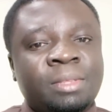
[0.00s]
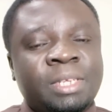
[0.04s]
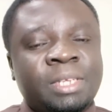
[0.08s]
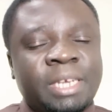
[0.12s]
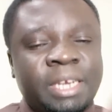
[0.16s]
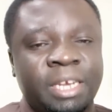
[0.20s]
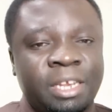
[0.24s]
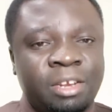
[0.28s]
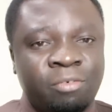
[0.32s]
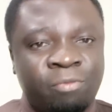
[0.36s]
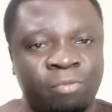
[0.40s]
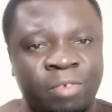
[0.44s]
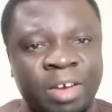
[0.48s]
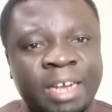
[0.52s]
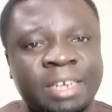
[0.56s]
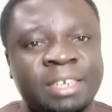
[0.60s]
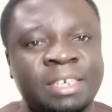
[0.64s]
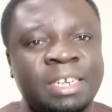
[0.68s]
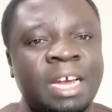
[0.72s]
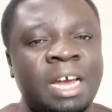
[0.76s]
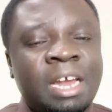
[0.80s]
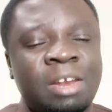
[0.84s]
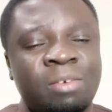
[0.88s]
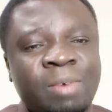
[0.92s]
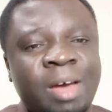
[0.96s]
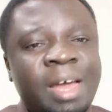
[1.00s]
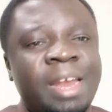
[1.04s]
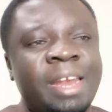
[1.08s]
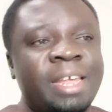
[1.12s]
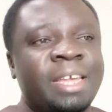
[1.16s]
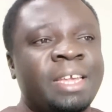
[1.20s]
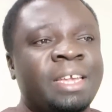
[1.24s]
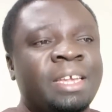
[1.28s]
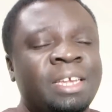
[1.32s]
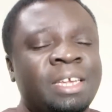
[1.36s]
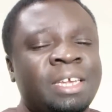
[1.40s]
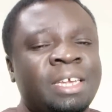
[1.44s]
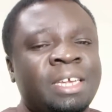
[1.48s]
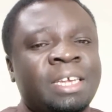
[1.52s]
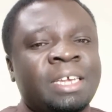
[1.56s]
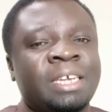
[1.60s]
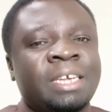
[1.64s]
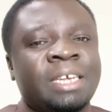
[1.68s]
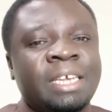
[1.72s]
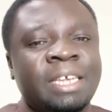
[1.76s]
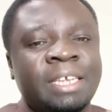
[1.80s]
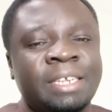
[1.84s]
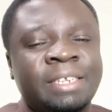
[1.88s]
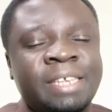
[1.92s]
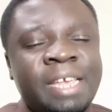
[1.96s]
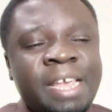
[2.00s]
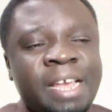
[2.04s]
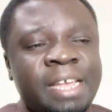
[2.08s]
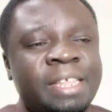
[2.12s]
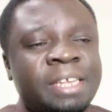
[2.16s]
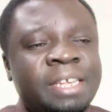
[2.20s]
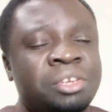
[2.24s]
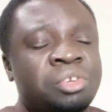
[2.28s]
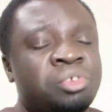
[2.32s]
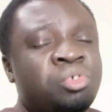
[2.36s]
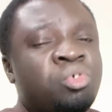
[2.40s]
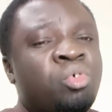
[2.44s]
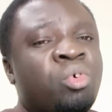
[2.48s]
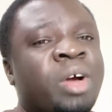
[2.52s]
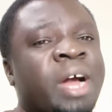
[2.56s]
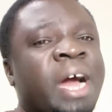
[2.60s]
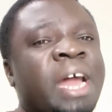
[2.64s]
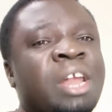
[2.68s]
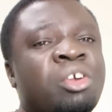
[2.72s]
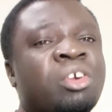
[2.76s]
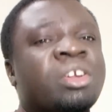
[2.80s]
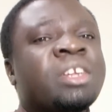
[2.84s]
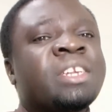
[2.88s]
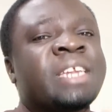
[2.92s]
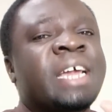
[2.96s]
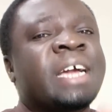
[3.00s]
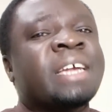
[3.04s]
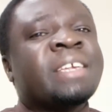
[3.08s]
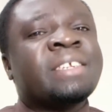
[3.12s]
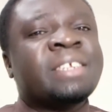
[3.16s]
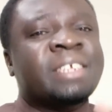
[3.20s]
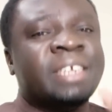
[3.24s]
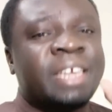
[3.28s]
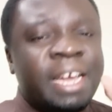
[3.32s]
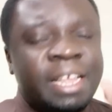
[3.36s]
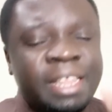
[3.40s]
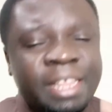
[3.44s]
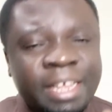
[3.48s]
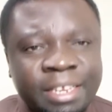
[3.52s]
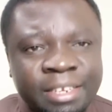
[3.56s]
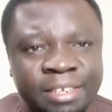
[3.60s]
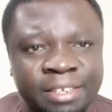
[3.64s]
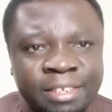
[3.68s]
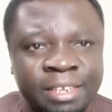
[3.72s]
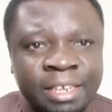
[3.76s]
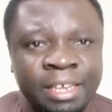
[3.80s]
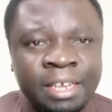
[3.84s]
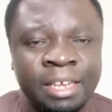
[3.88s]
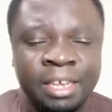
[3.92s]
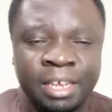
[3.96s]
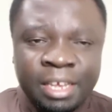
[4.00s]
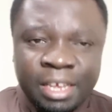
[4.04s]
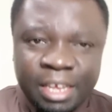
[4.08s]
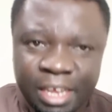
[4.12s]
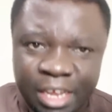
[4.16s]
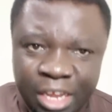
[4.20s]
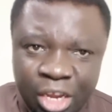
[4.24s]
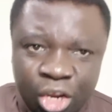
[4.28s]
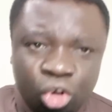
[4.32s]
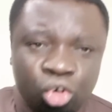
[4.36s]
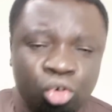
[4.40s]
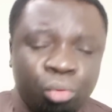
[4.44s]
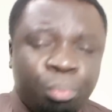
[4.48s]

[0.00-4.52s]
In fact, Khalwale is saying that you cannot tax Kenyans into